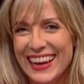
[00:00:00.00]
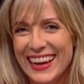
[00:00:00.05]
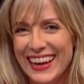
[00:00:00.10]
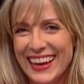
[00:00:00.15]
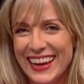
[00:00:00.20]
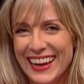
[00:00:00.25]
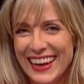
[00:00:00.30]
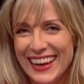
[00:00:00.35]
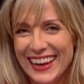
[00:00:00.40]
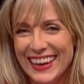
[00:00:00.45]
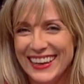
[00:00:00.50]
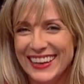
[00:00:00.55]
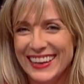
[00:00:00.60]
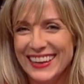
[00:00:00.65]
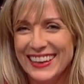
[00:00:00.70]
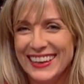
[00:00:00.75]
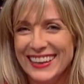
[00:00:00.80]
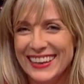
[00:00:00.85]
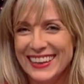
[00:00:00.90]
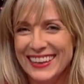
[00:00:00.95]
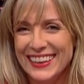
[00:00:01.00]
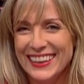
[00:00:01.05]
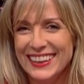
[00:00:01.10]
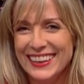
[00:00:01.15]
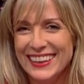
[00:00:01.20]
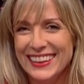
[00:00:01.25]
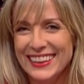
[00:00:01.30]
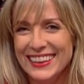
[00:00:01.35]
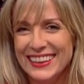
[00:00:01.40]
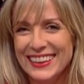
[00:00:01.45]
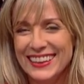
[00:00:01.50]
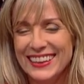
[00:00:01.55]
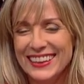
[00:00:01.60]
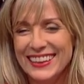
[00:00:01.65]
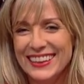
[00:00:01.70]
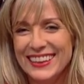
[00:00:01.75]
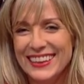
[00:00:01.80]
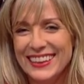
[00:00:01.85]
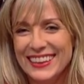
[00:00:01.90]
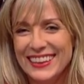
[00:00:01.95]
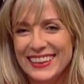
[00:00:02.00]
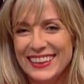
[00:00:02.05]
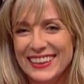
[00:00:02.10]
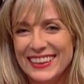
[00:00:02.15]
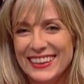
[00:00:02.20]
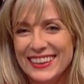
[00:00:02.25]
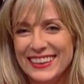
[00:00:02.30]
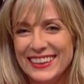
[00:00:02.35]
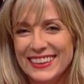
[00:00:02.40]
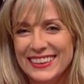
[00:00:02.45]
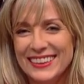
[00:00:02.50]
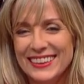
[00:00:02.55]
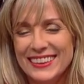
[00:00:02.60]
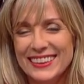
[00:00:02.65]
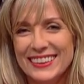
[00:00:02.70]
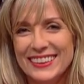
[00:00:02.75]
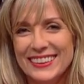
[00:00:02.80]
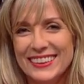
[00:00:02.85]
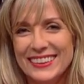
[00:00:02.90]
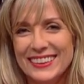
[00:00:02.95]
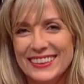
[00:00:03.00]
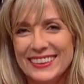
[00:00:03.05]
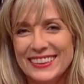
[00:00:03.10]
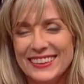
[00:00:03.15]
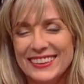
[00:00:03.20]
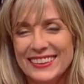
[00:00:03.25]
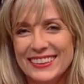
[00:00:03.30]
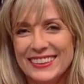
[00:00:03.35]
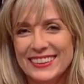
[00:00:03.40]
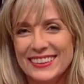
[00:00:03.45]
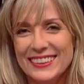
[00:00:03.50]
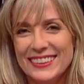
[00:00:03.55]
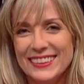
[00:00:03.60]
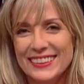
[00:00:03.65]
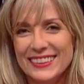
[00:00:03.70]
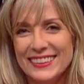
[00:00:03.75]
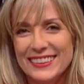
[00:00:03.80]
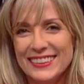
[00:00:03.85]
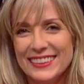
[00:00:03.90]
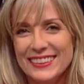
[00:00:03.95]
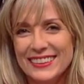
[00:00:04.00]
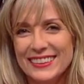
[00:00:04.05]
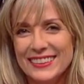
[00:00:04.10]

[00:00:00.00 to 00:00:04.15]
(not speaking)